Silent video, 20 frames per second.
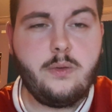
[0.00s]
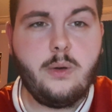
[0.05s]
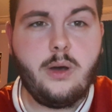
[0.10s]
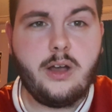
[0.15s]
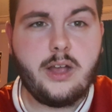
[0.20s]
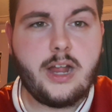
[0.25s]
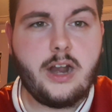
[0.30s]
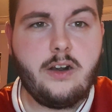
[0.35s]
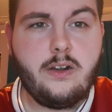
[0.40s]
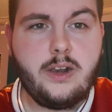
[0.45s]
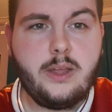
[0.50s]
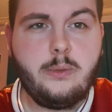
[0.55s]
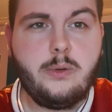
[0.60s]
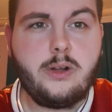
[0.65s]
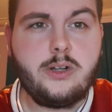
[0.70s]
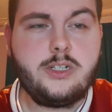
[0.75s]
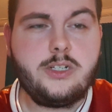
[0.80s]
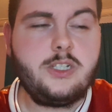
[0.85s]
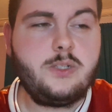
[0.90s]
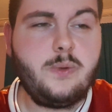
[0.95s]
are currently
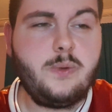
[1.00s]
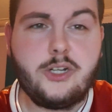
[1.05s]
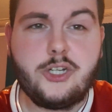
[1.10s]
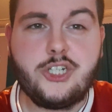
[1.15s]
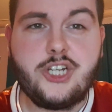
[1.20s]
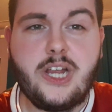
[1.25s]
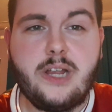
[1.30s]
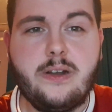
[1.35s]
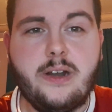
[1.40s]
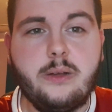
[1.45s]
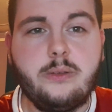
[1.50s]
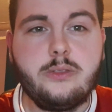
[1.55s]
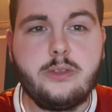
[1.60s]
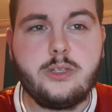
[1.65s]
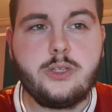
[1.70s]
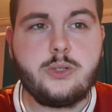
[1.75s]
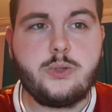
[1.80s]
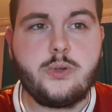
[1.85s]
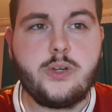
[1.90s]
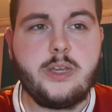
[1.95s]
watching as well, share out
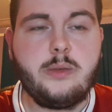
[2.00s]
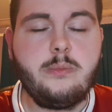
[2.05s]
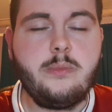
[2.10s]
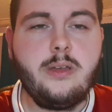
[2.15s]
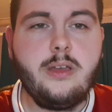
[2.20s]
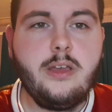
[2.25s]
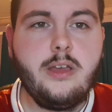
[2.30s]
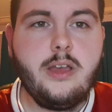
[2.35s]
the stream